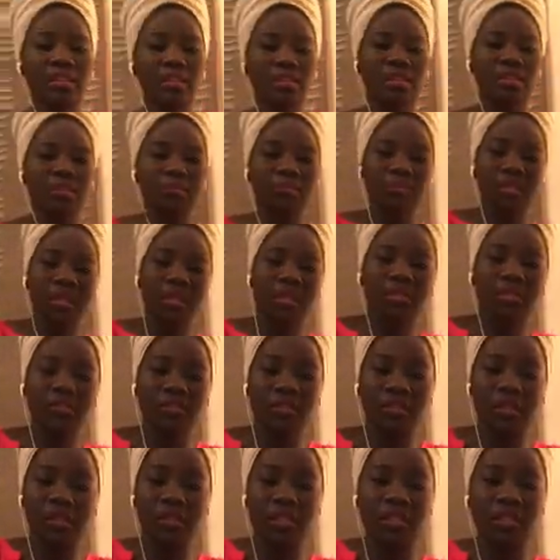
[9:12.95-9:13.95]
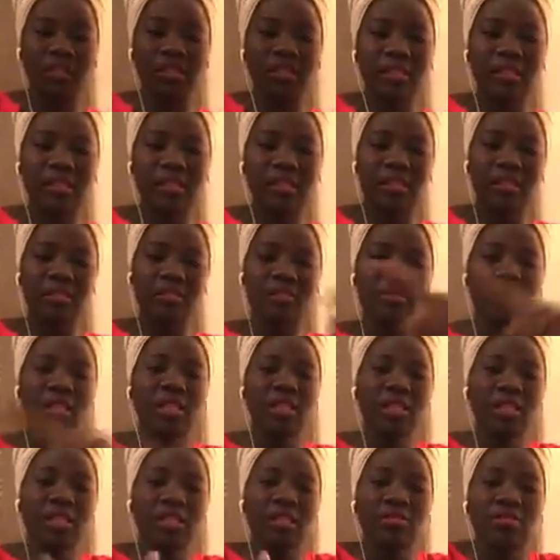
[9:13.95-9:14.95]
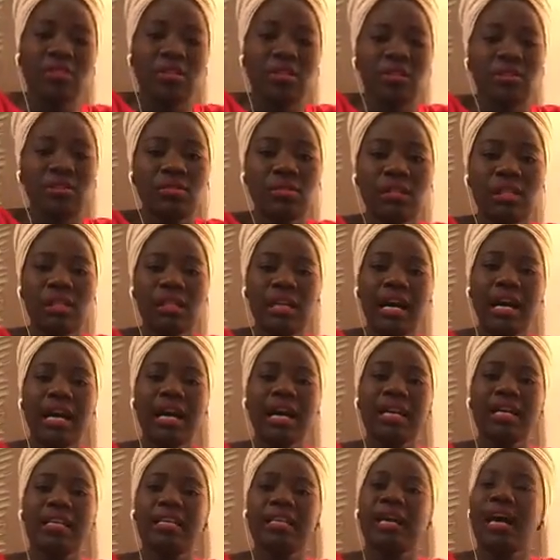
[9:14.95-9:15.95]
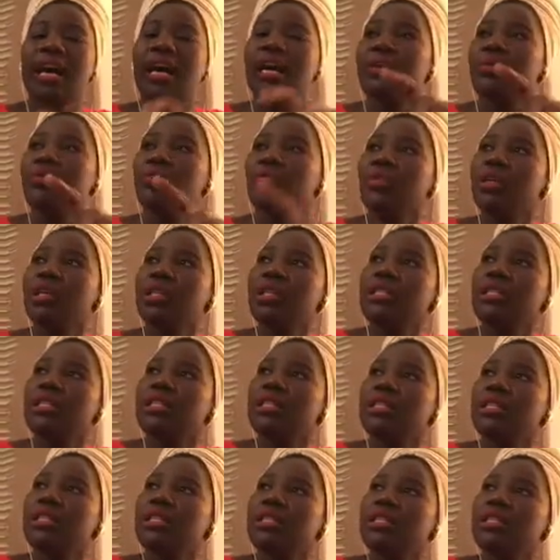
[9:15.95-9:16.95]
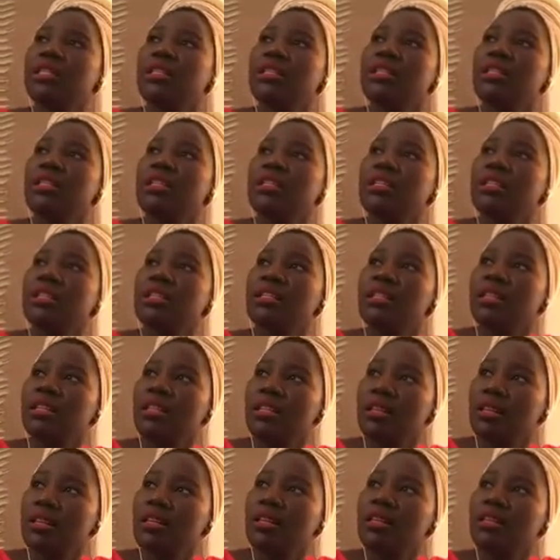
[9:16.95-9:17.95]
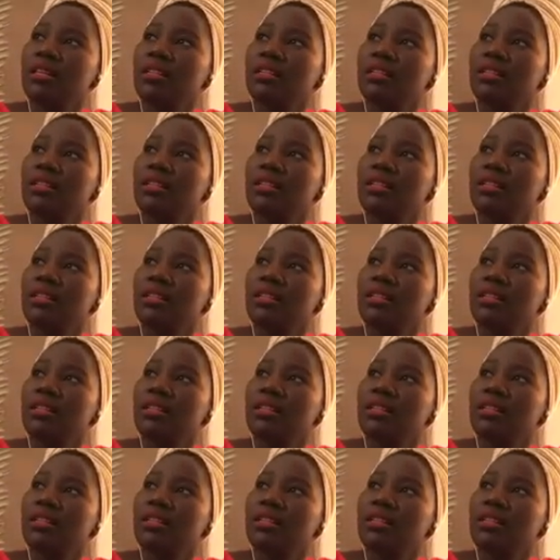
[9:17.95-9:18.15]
some like villages in Mitiana district, and I went there.